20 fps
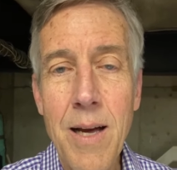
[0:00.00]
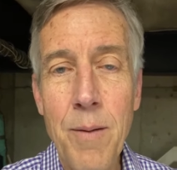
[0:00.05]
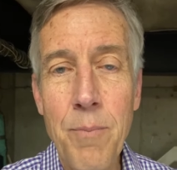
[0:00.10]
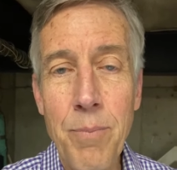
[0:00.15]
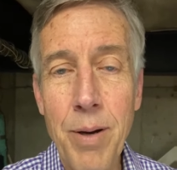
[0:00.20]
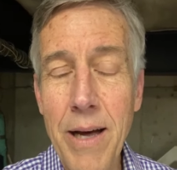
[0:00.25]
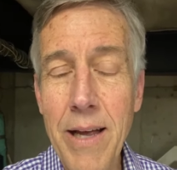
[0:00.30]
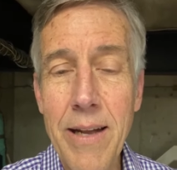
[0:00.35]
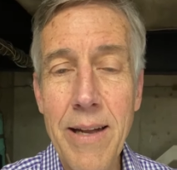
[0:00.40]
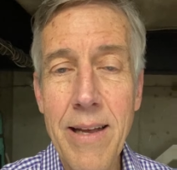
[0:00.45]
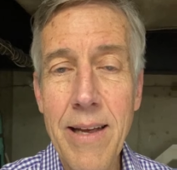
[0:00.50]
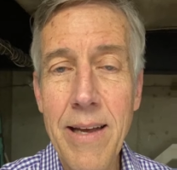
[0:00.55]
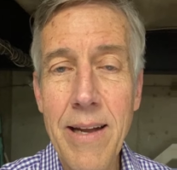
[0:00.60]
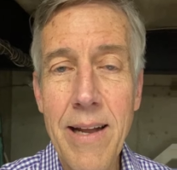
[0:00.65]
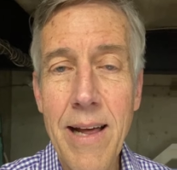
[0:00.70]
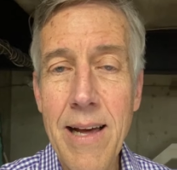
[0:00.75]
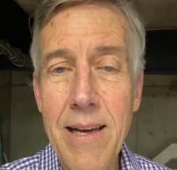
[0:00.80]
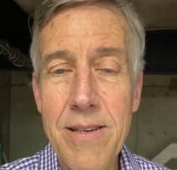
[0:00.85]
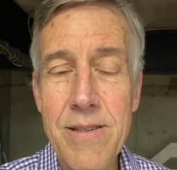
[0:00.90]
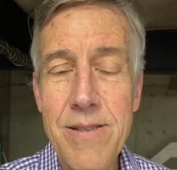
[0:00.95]
but it
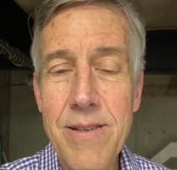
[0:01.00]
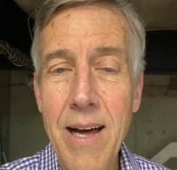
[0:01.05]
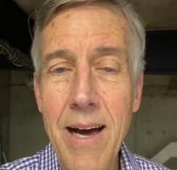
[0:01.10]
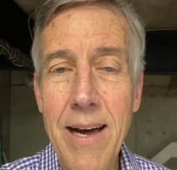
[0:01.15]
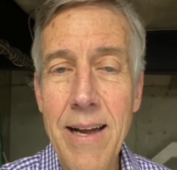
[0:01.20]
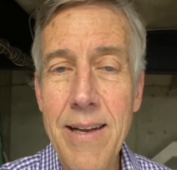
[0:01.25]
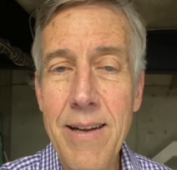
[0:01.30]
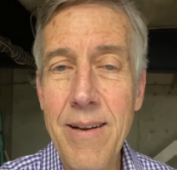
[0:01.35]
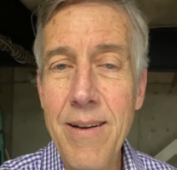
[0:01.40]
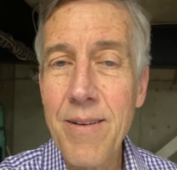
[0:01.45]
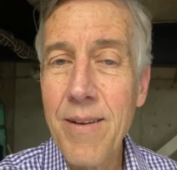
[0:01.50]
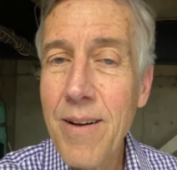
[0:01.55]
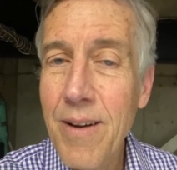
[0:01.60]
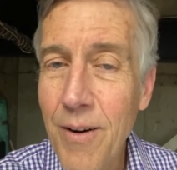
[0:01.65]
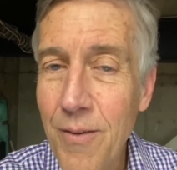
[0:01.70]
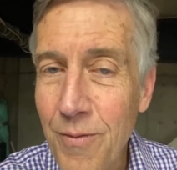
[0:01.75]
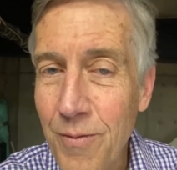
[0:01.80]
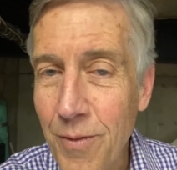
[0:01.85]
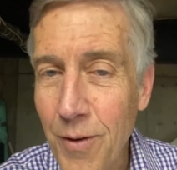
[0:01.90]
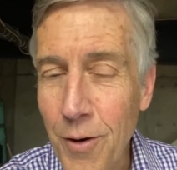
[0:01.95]
has not
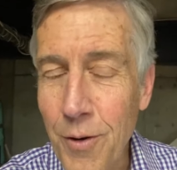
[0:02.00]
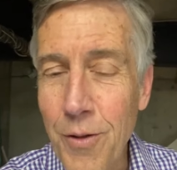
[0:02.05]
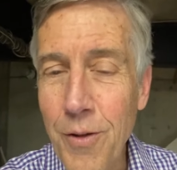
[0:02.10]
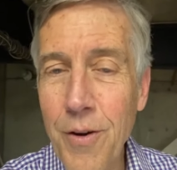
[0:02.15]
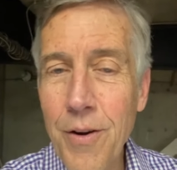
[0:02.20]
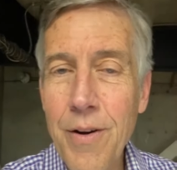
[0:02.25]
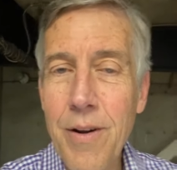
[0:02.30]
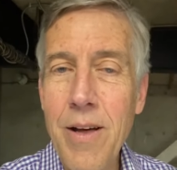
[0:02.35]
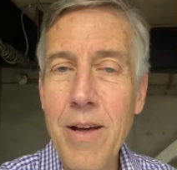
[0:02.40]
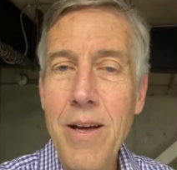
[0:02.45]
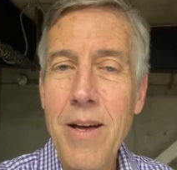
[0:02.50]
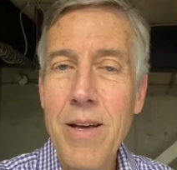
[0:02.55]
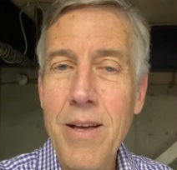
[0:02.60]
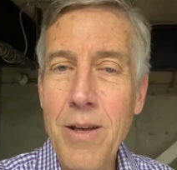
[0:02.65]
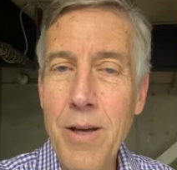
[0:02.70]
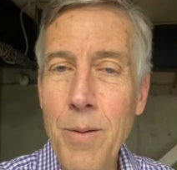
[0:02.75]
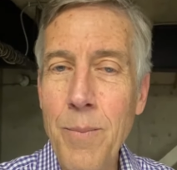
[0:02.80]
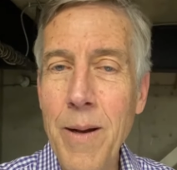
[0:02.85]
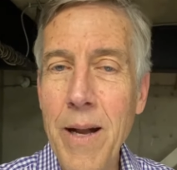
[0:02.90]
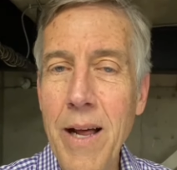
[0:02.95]
furthered
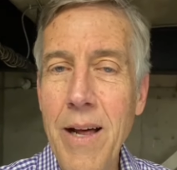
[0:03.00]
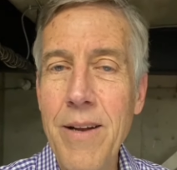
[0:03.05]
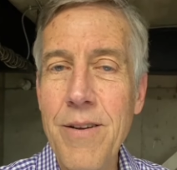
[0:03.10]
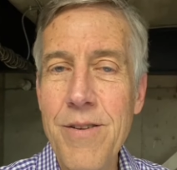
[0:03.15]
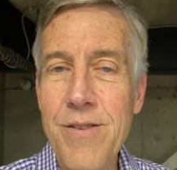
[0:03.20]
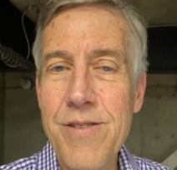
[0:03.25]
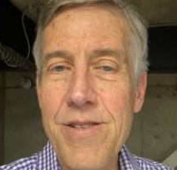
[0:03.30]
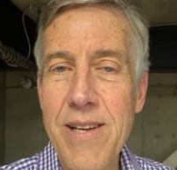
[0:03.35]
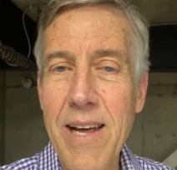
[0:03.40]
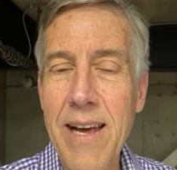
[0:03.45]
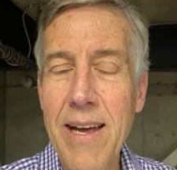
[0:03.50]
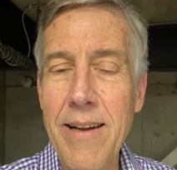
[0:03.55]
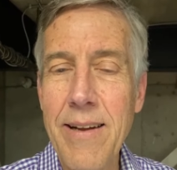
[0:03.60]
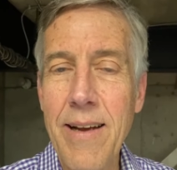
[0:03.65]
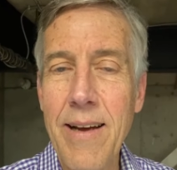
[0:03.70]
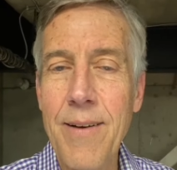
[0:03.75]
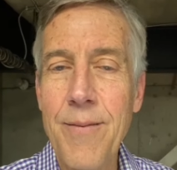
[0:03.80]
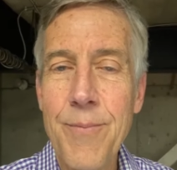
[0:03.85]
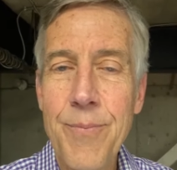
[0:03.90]
human understanding.